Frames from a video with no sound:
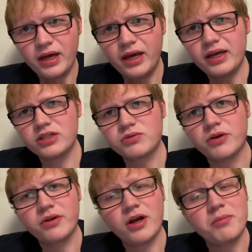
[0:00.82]
Hey guys, what's
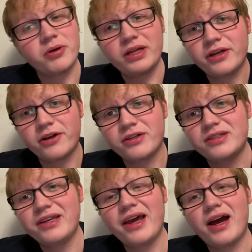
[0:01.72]
going on? Brandon here, and
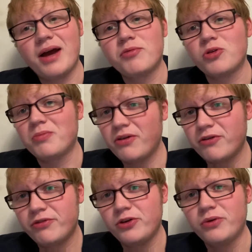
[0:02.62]
today I'm doing my
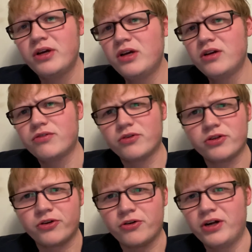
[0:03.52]
review for
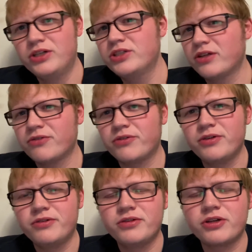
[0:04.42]
The Grudge. Now,
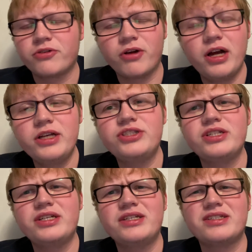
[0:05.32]
The Grudge
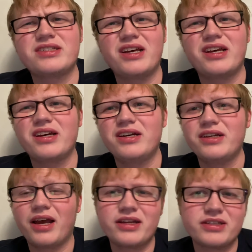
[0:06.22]
is, like,
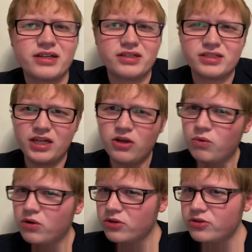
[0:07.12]
I guess, a
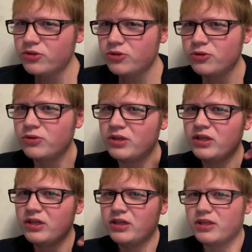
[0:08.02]
sequel to
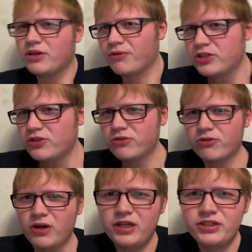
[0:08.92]
the original
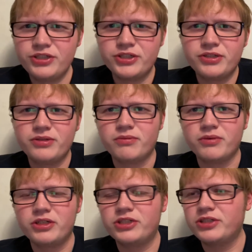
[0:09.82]
Grudge,
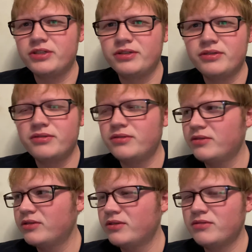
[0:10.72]
which,
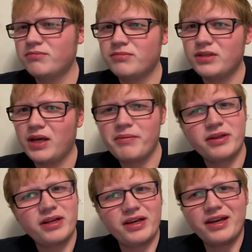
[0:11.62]
I
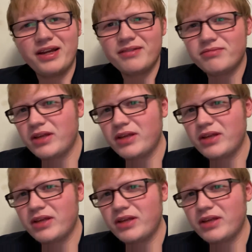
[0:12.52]
mean, out